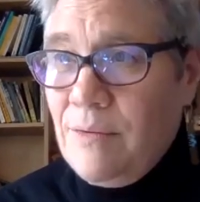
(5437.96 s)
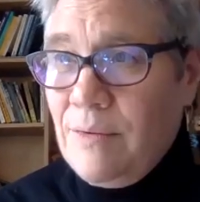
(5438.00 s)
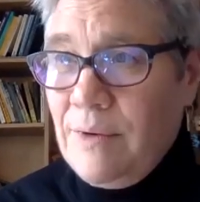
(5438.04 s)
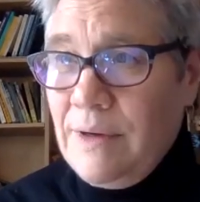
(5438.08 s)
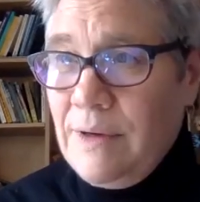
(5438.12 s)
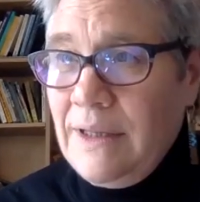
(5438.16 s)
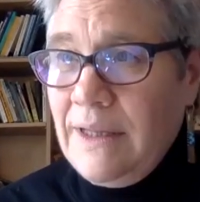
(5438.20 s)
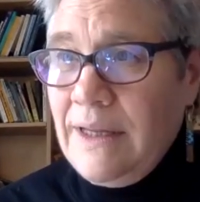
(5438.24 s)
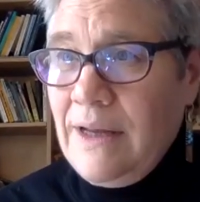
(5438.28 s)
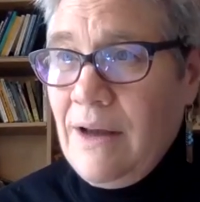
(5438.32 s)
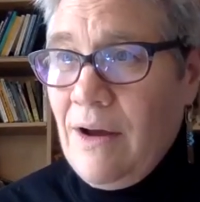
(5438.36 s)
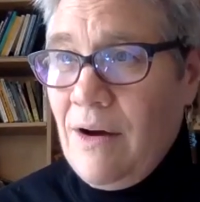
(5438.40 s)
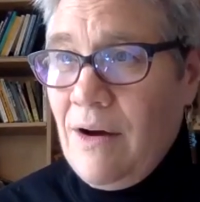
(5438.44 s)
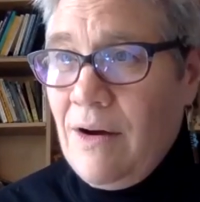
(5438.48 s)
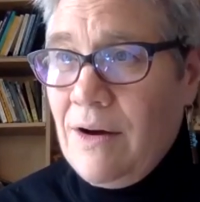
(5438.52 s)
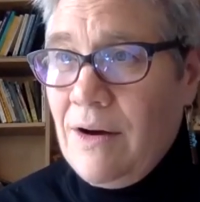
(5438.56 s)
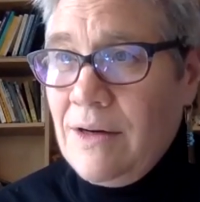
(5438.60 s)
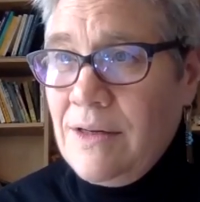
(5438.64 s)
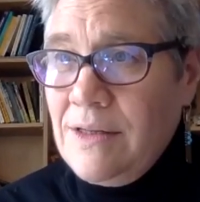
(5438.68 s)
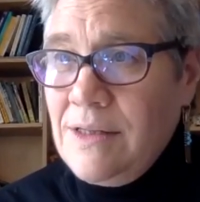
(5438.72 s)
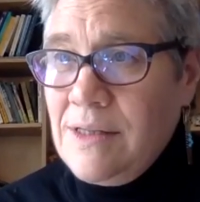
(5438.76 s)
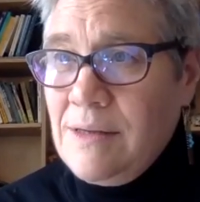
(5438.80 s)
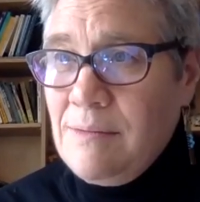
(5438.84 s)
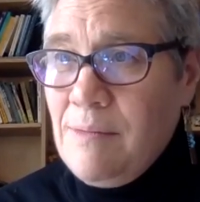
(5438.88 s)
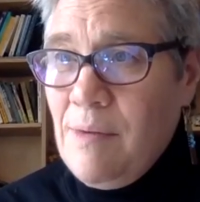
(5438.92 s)
really
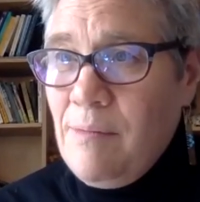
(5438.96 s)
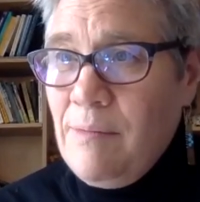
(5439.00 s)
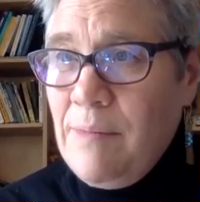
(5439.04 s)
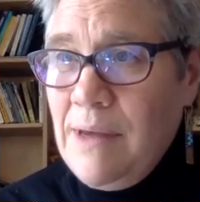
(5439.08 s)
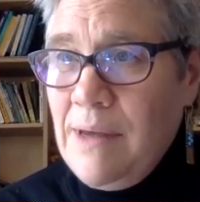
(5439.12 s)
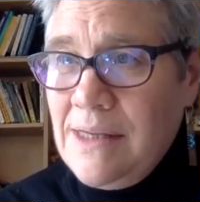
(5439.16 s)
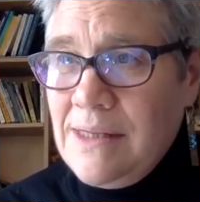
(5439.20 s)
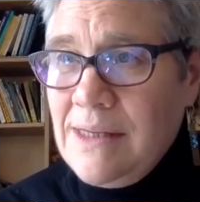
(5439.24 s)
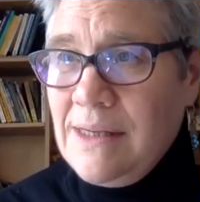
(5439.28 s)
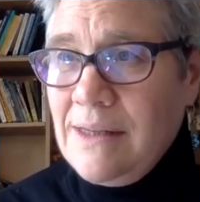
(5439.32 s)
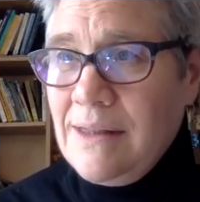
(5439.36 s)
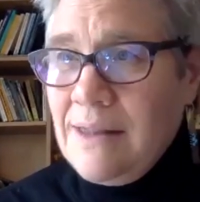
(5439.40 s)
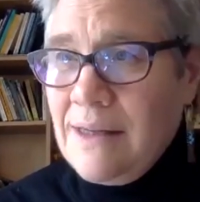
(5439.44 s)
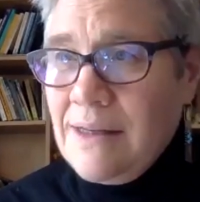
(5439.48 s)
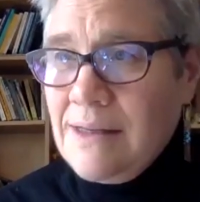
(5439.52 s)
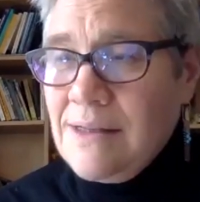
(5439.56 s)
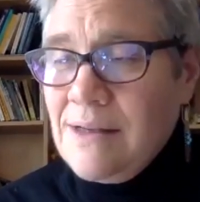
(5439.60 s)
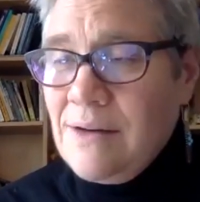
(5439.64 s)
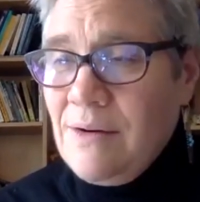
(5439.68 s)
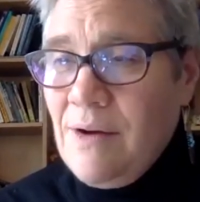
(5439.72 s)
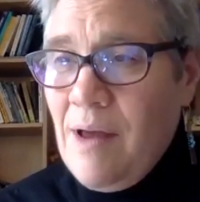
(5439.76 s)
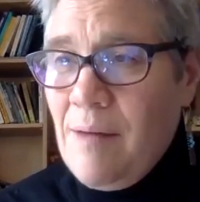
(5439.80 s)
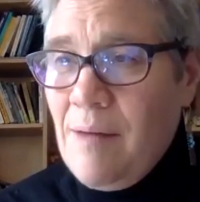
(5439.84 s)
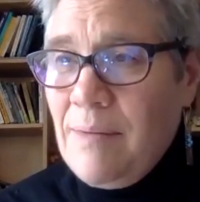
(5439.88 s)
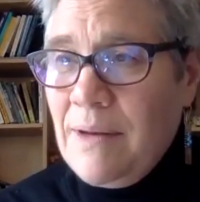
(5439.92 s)
are some amazing things
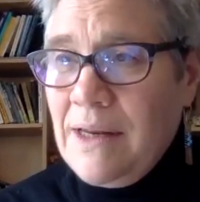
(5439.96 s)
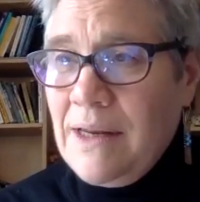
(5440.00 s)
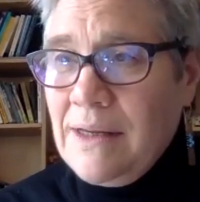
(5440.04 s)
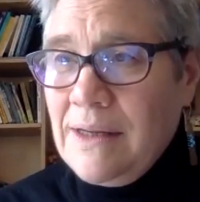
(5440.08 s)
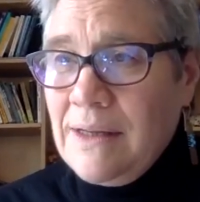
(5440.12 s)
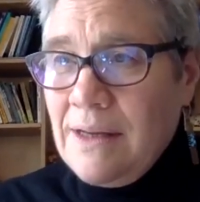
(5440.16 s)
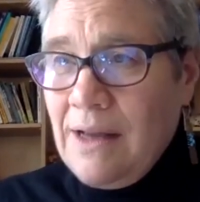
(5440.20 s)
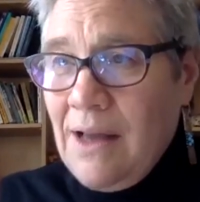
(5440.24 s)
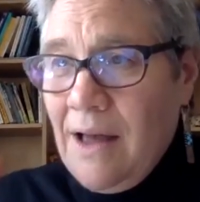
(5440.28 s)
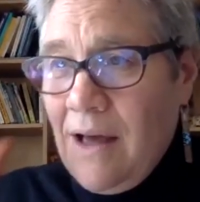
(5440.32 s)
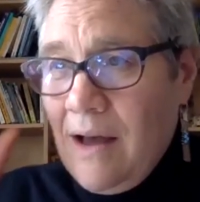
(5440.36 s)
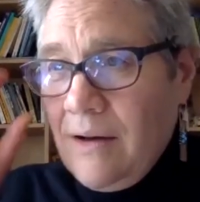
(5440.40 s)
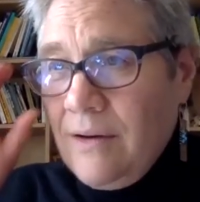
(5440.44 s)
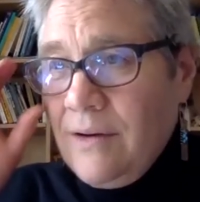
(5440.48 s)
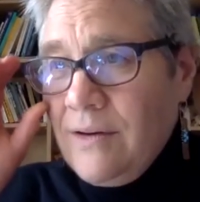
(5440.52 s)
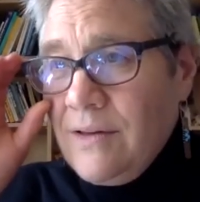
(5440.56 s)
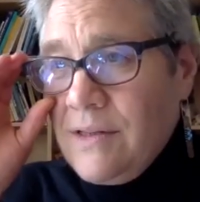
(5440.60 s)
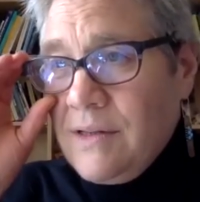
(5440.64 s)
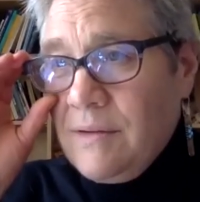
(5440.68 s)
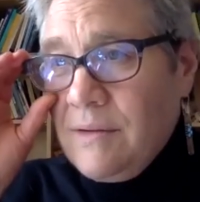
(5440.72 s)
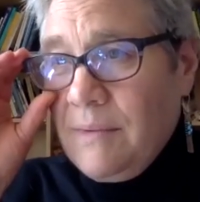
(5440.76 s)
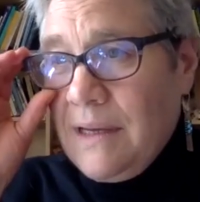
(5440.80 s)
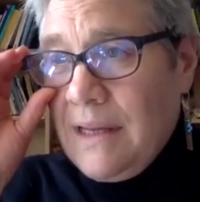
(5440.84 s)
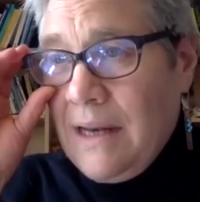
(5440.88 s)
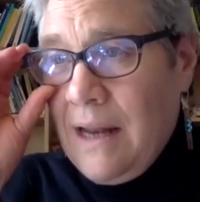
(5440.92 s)
that are happening in congress
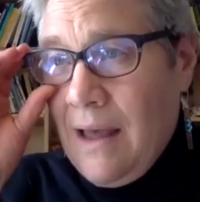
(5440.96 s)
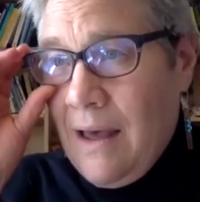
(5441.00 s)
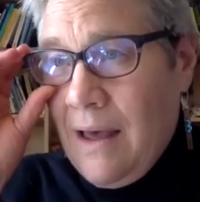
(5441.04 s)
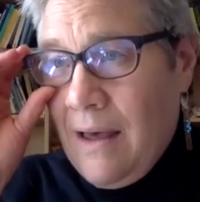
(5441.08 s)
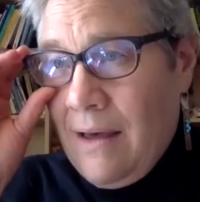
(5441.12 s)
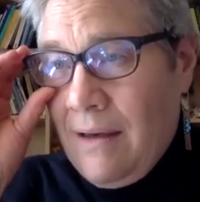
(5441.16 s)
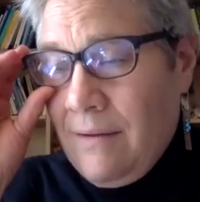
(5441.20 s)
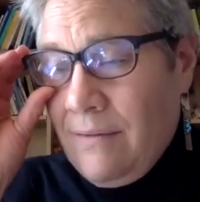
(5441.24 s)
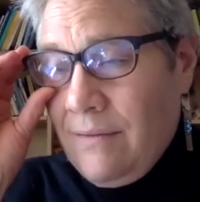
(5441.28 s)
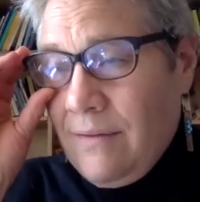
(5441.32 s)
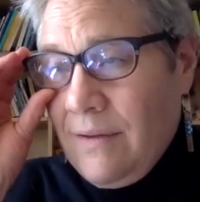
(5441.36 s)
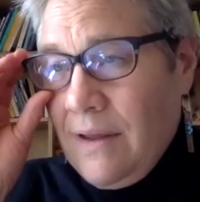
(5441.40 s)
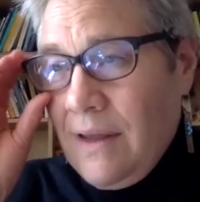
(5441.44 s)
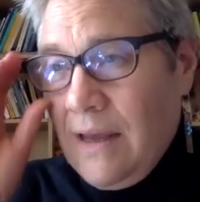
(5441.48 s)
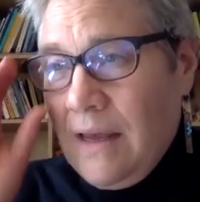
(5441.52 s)
that we can have